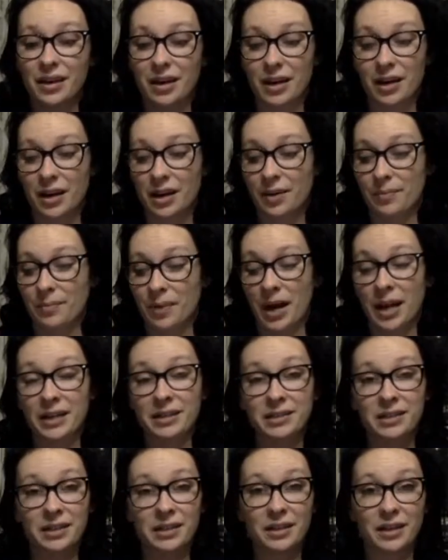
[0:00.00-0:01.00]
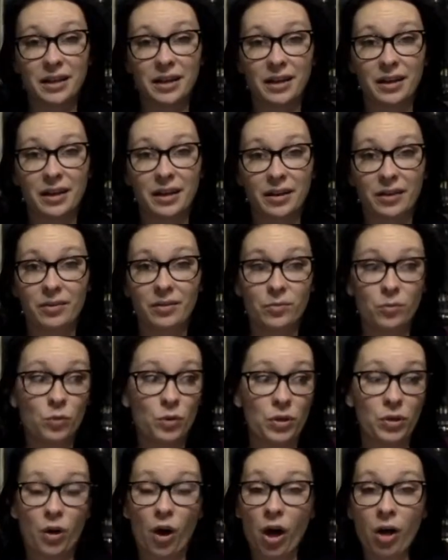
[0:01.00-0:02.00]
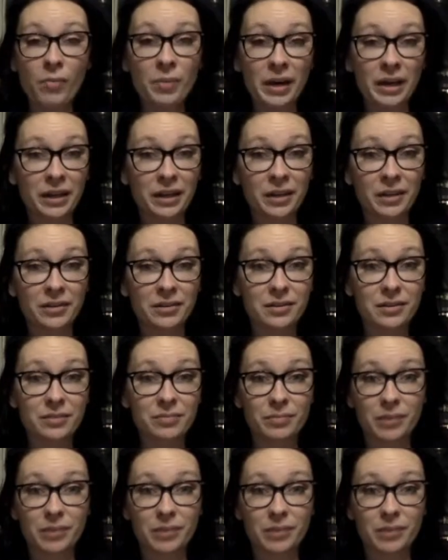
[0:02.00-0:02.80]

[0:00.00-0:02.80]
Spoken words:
I did it with all my kids.